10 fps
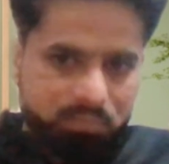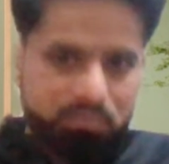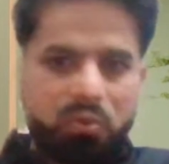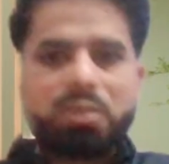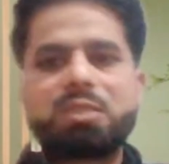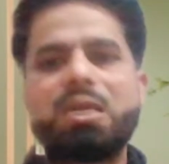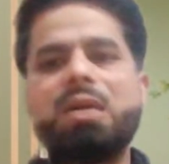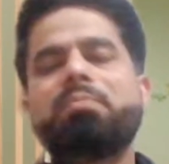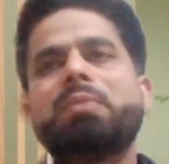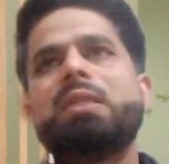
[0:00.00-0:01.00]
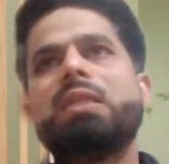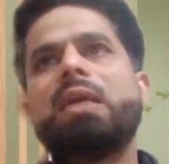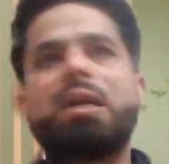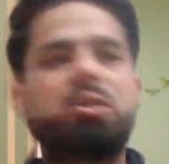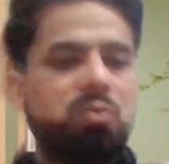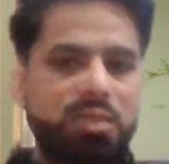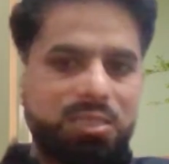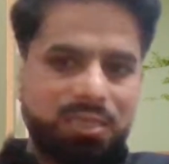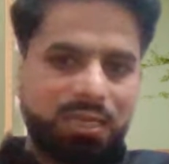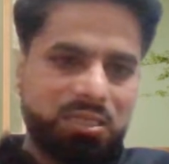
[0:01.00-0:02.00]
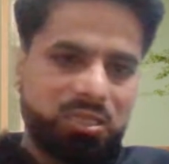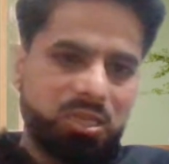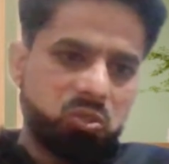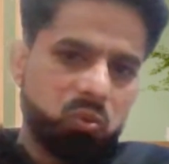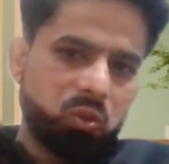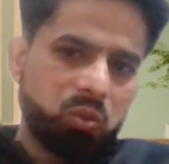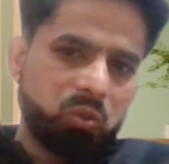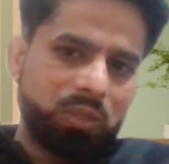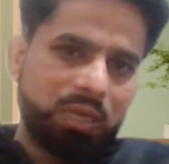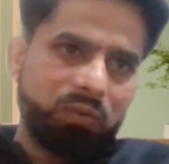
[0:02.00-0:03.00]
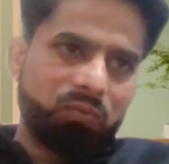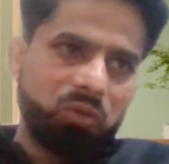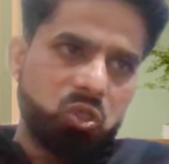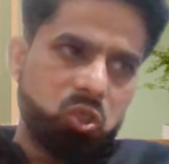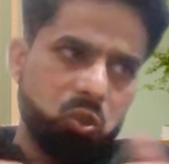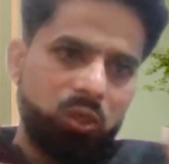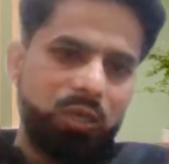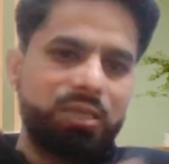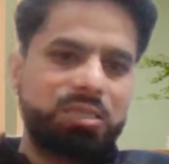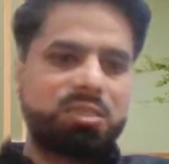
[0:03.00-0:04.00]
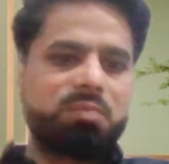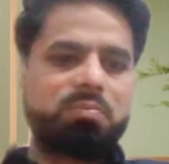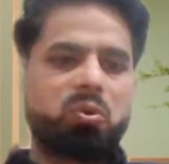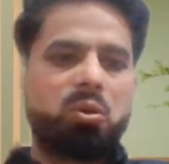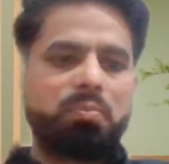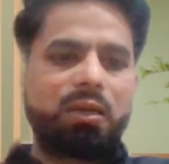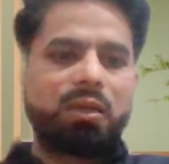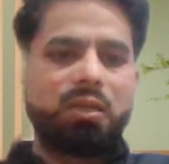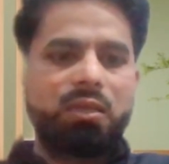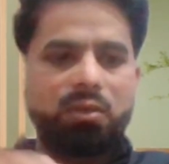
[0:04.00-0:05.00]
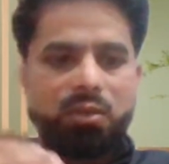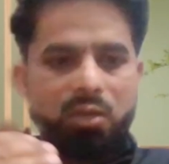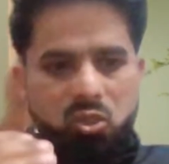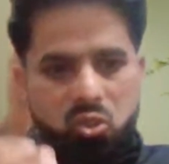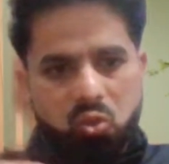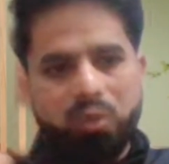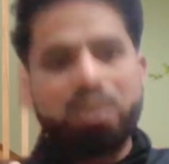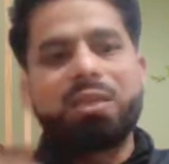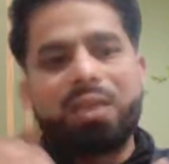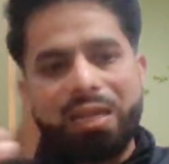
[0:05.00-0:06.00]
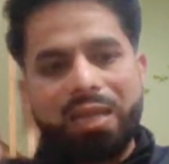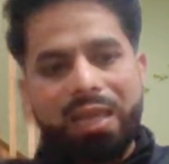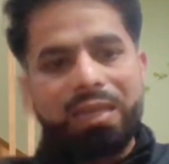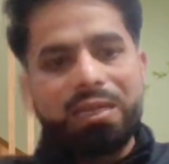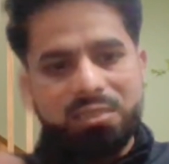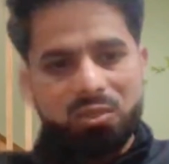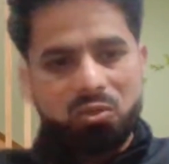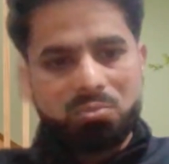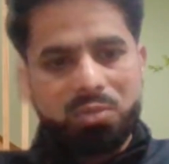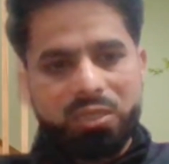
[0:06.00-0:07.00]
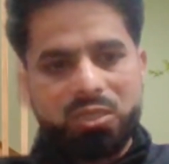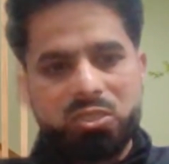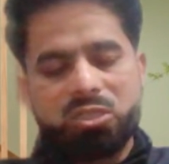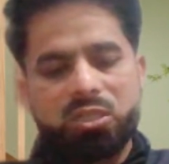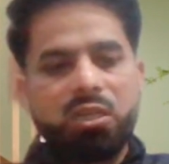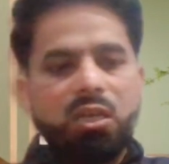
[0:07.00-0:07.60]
For example, active listening, as I told you that we should listen properly so it can enhance the communication.